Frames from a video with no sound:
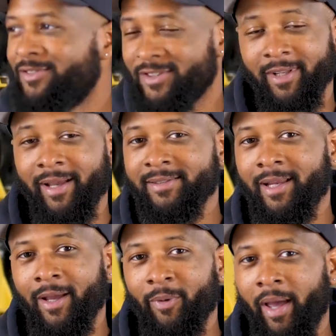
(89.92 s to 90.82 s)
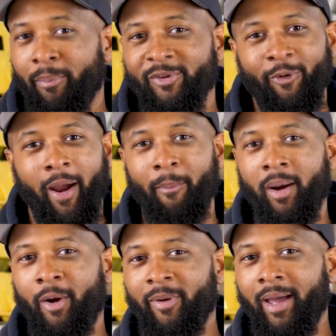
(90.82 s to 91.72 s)
Just like today, we got a prescribed
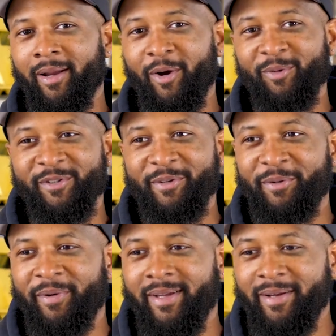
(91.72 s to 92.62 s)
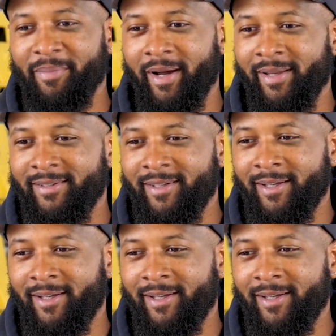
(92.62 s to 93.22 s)
burn we got to go to, but